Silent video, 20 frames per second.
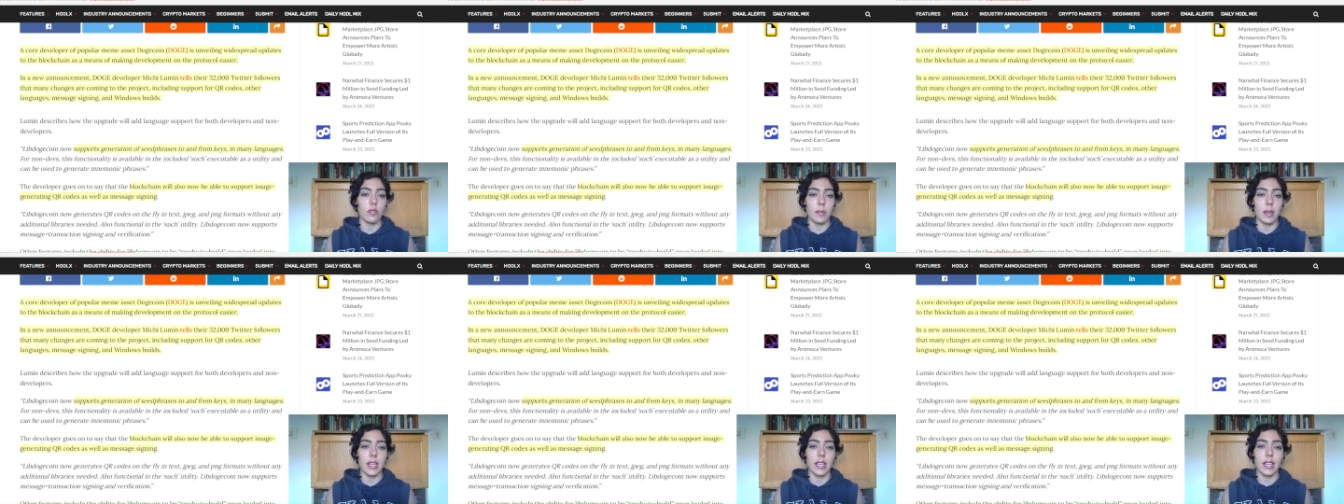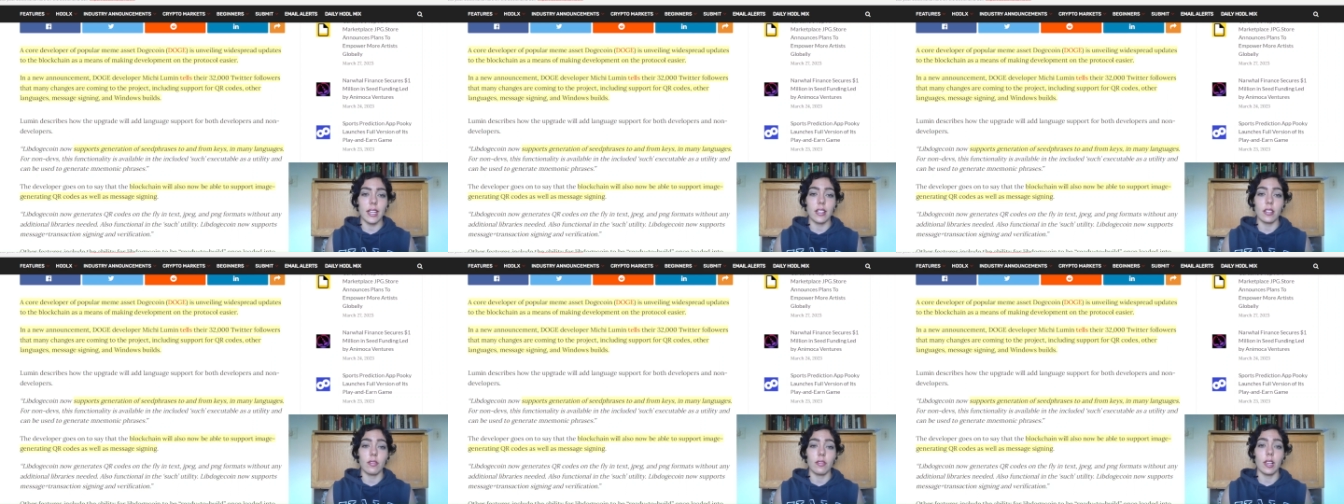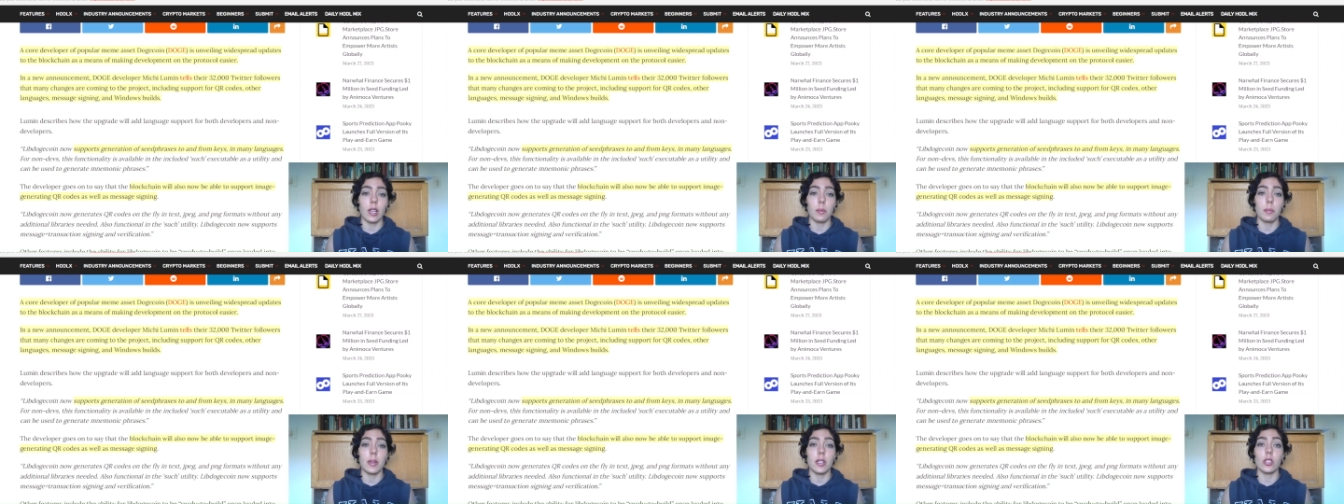of making
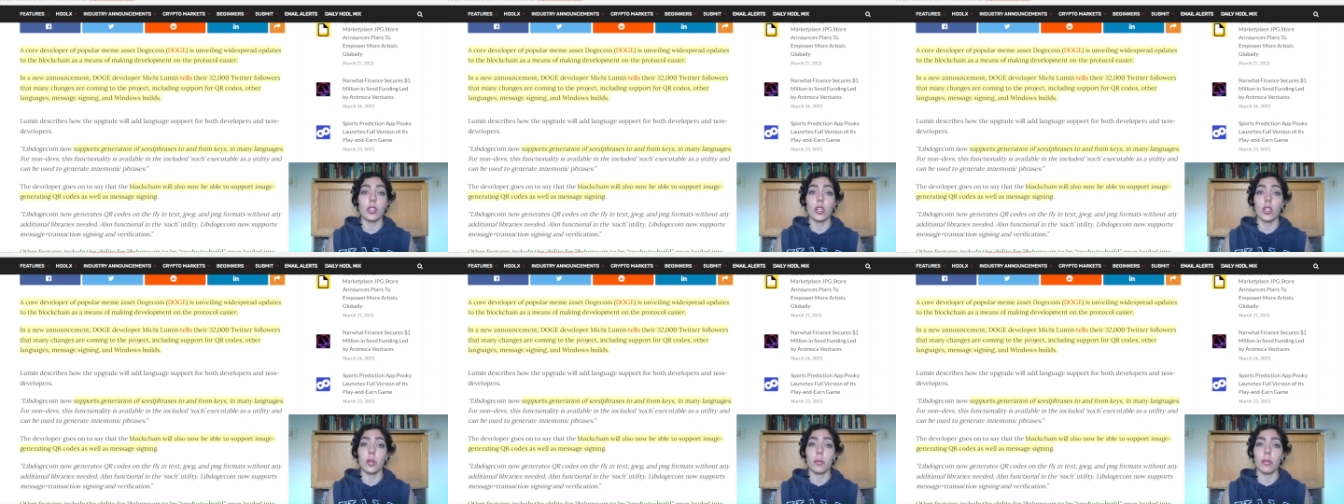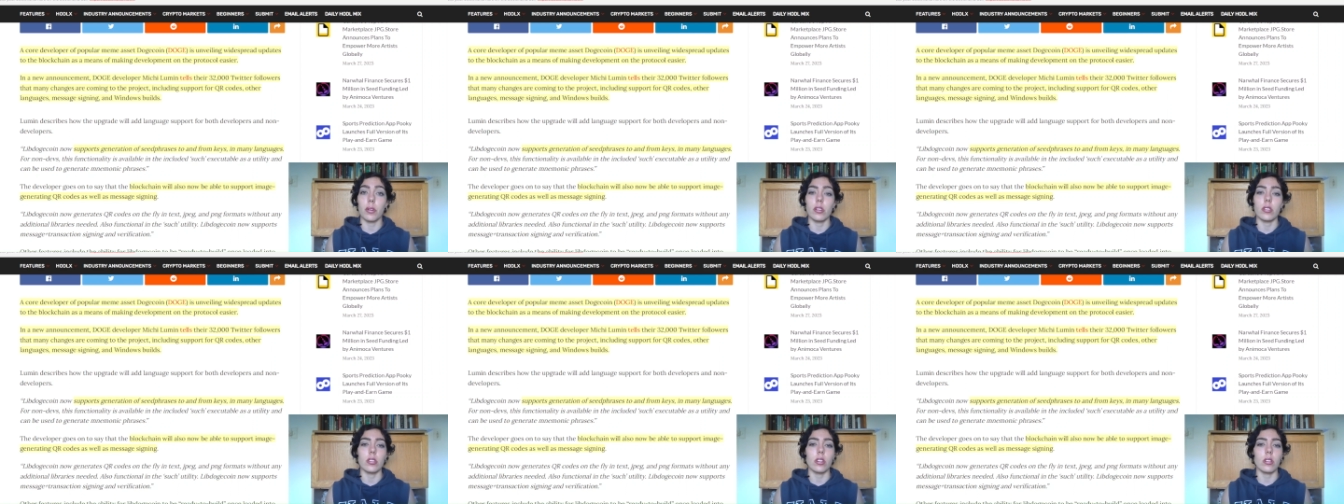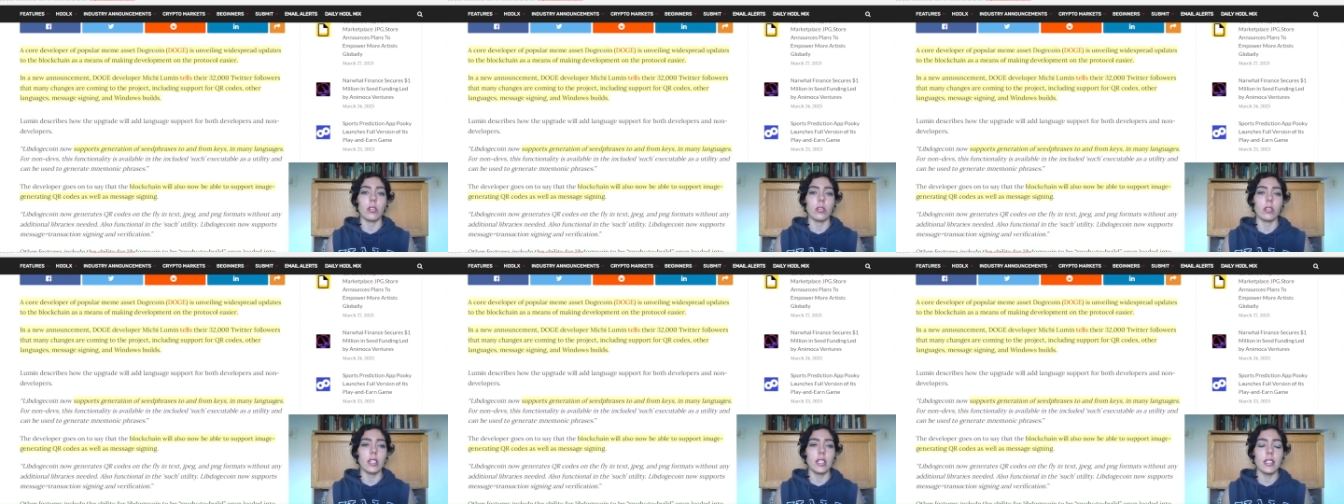development on the
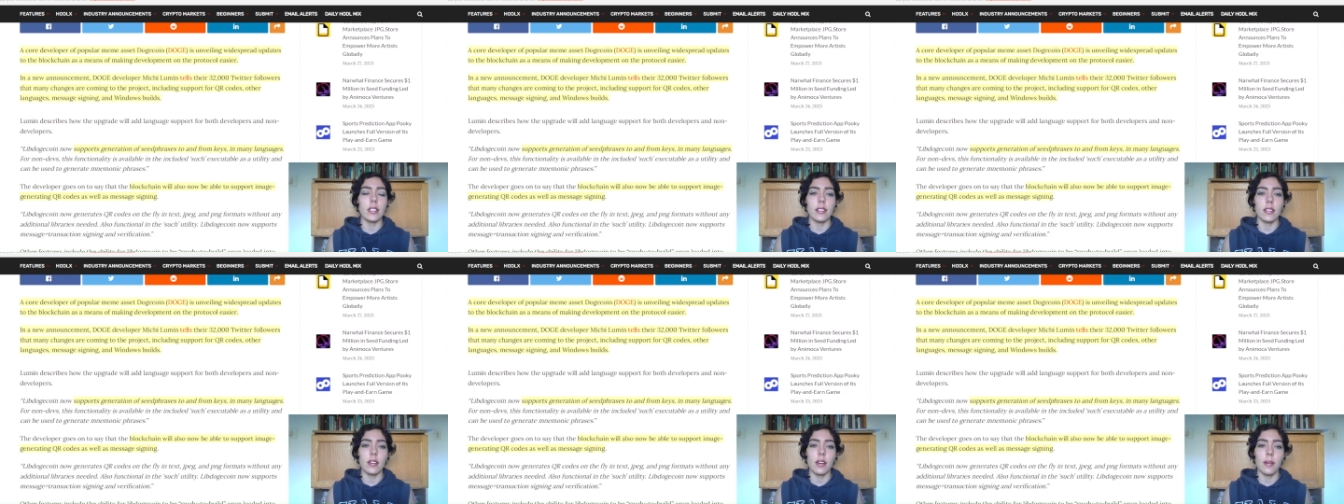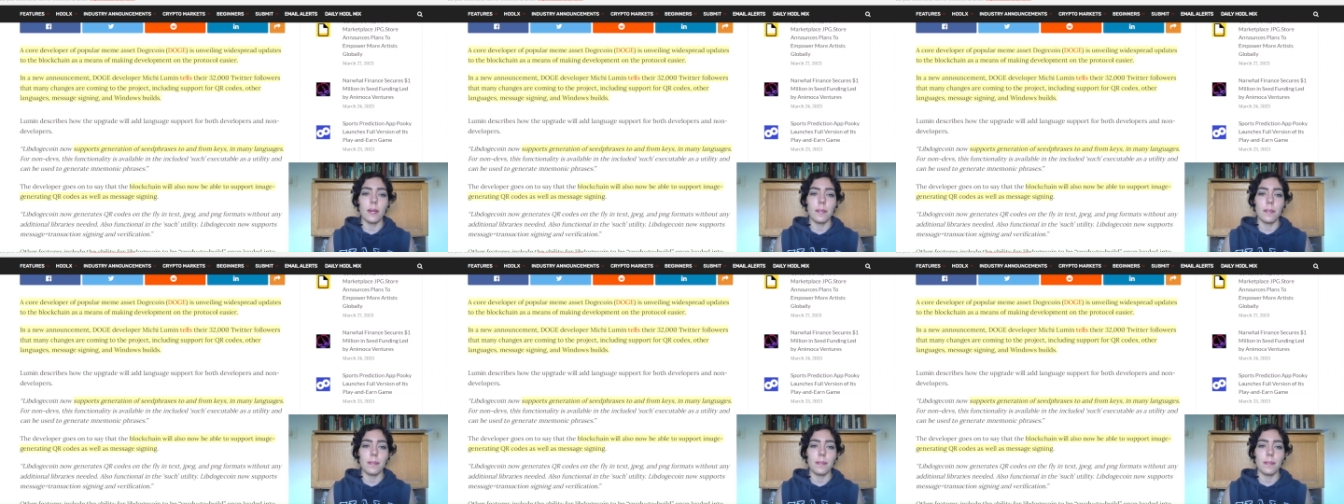protocol easier.